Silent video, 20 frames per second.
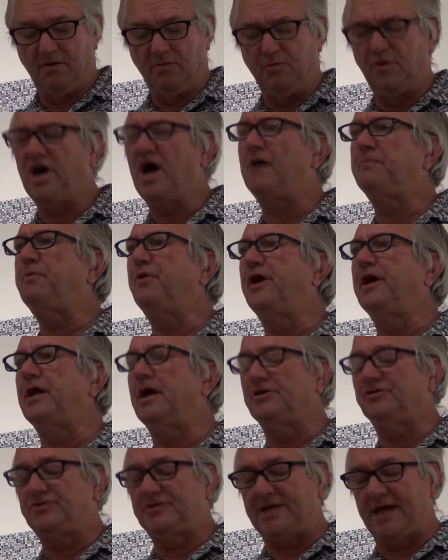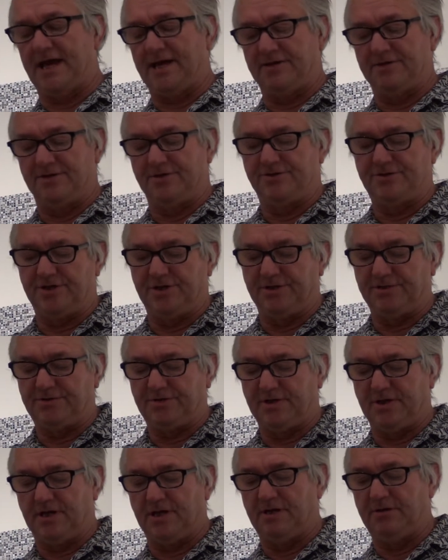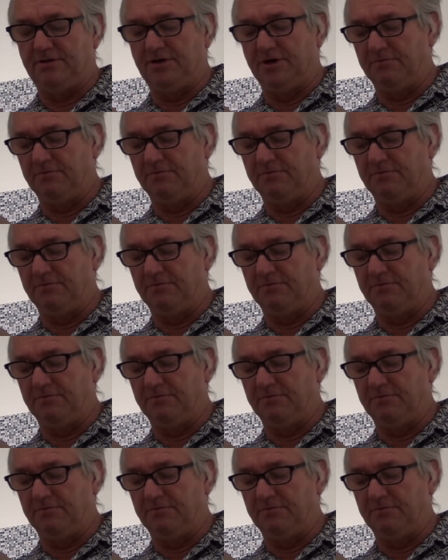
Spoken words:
We operate on standards, she said.